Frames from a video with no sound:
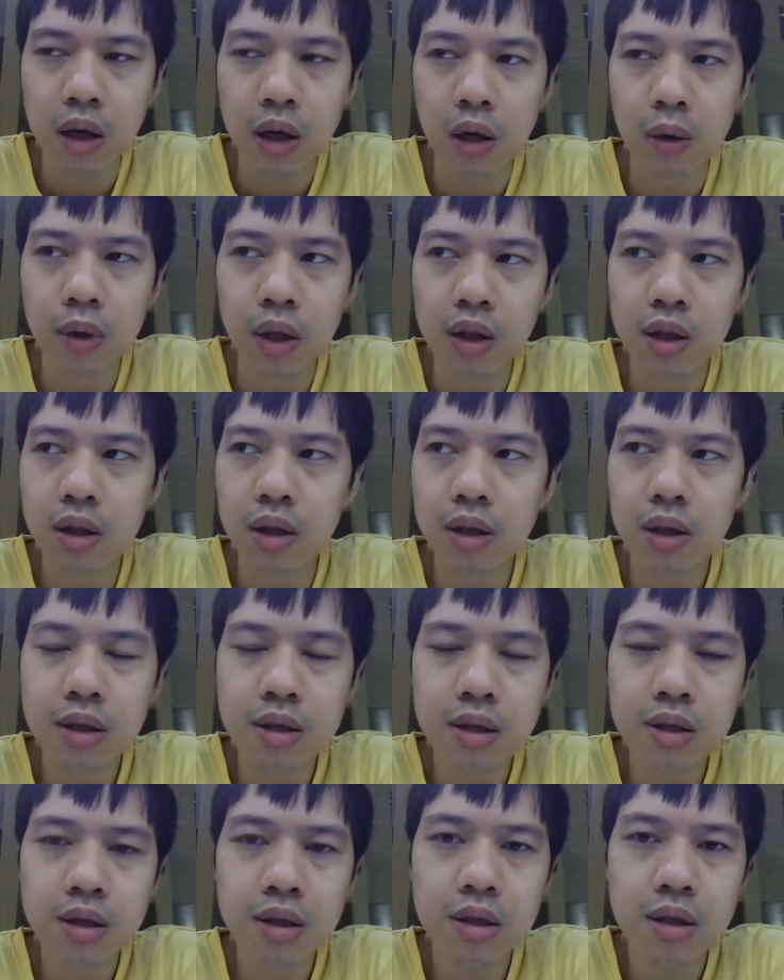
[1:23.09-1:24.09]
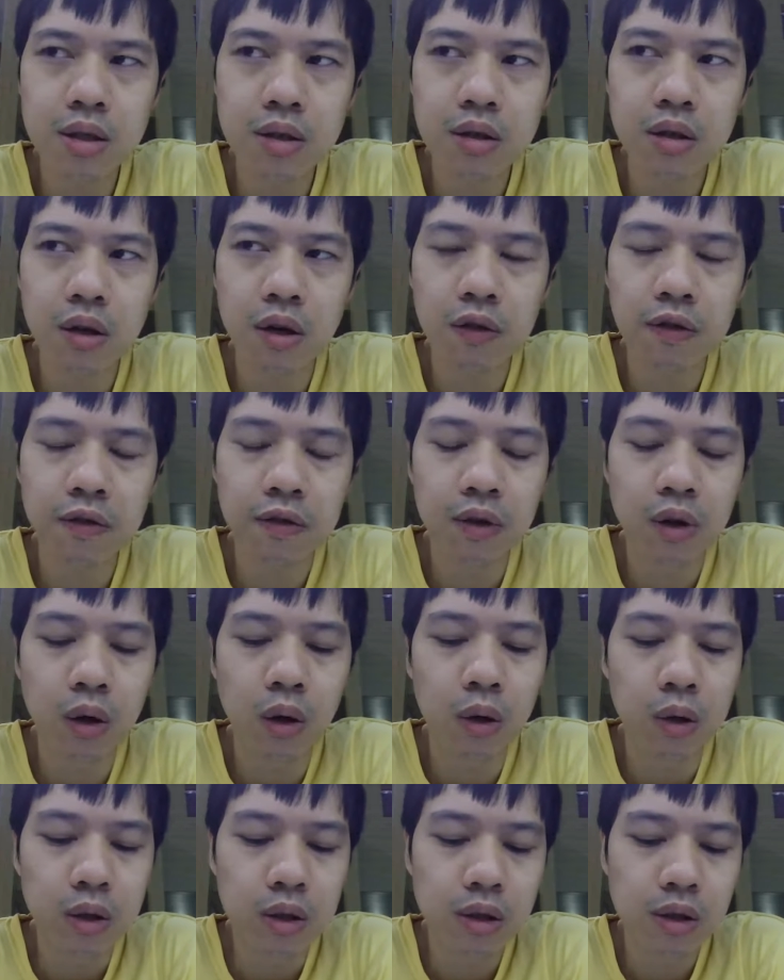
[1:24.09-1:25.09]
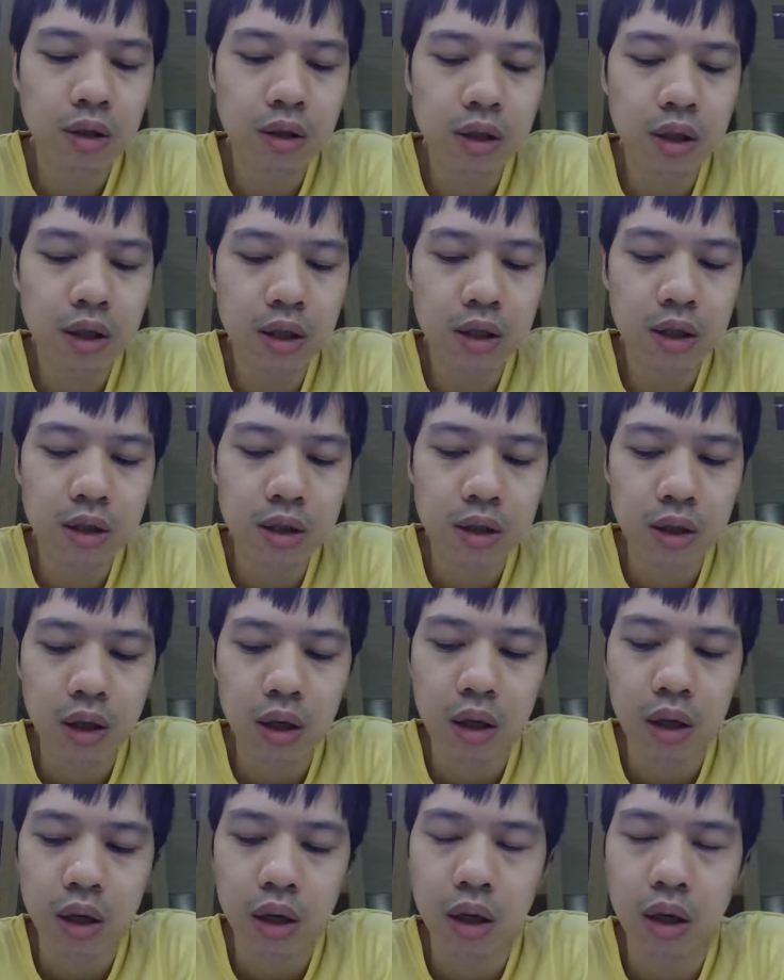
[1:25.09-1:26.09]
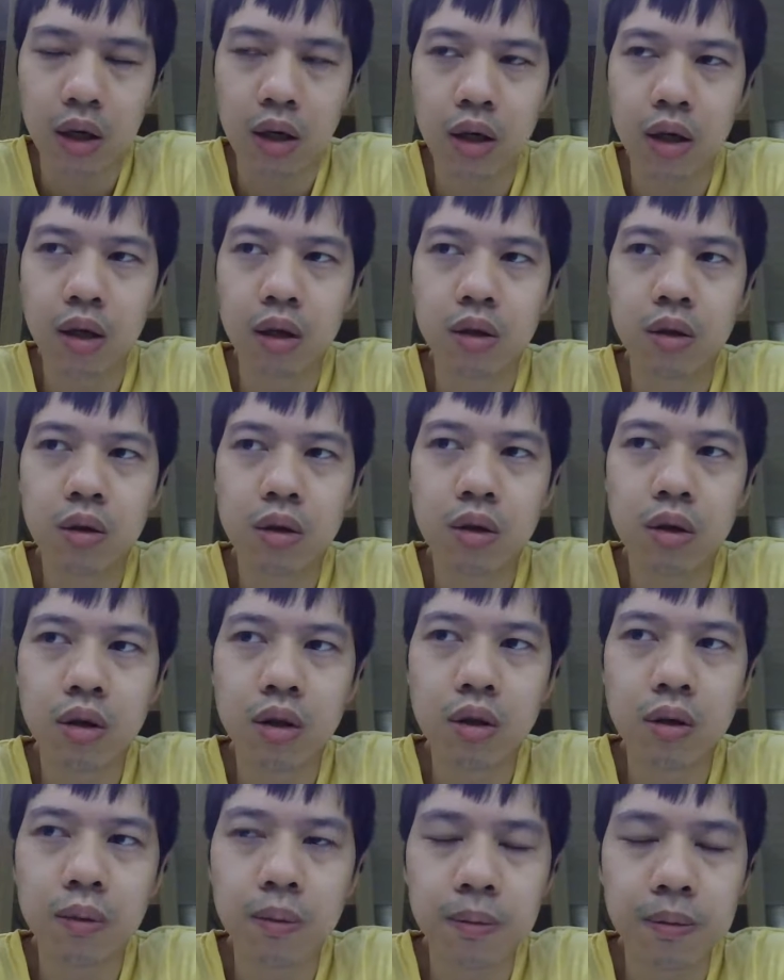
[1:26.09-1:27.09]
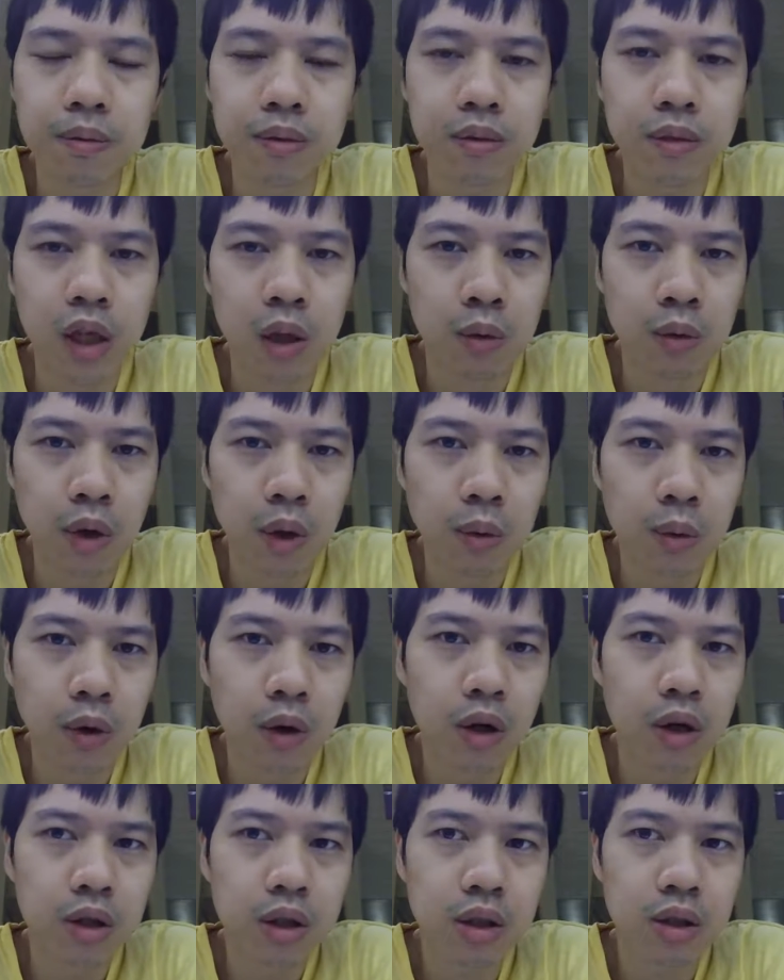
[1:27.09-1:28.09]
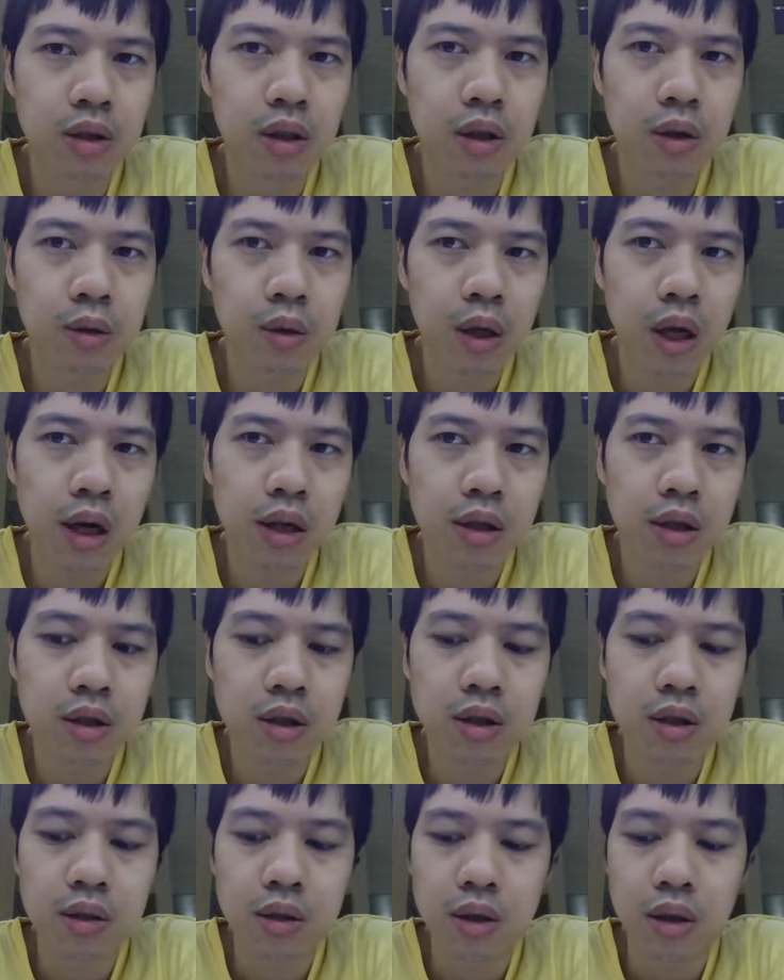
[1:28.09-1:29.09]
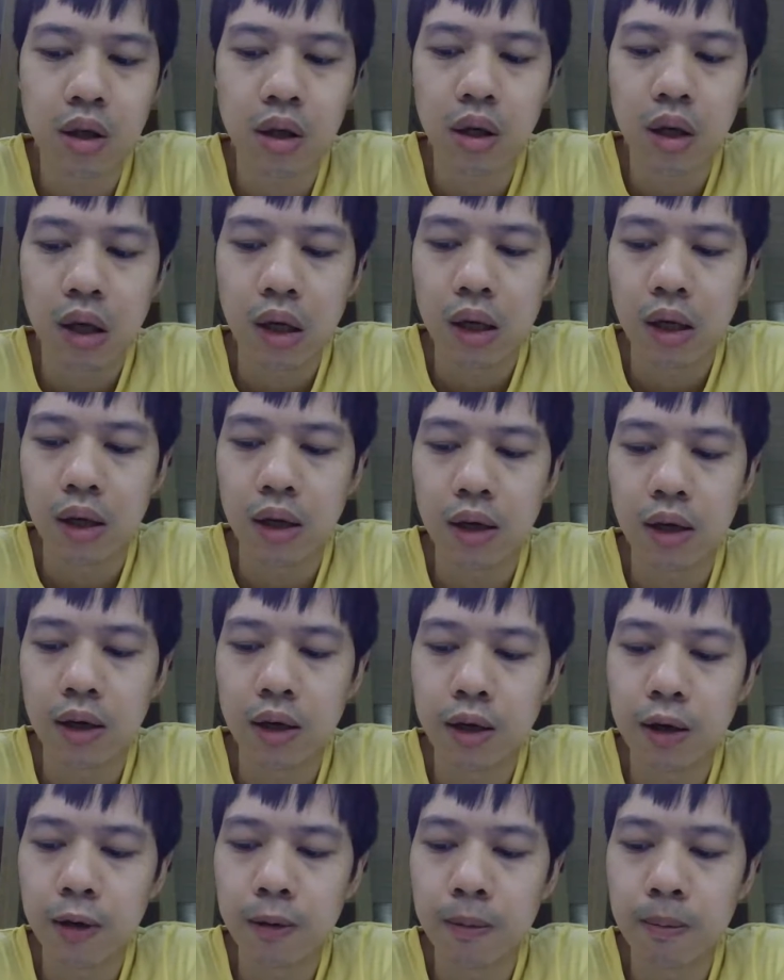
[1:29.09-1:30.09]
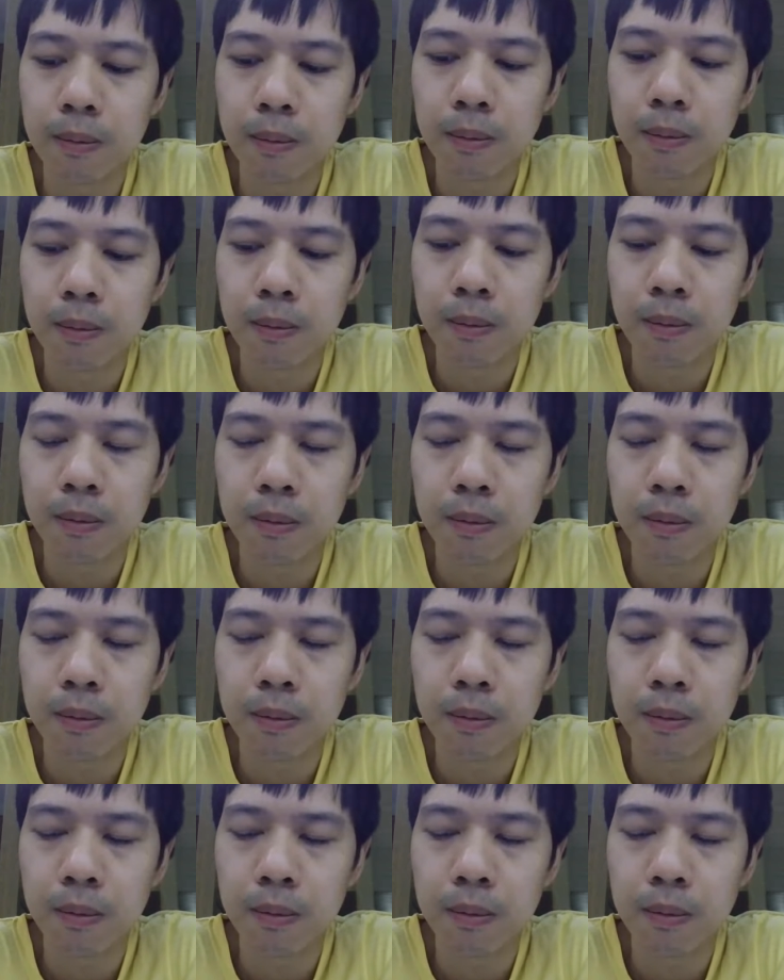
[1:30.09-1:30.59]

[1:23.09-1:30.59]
With existence of the golden sticker, you could reward the creator, um,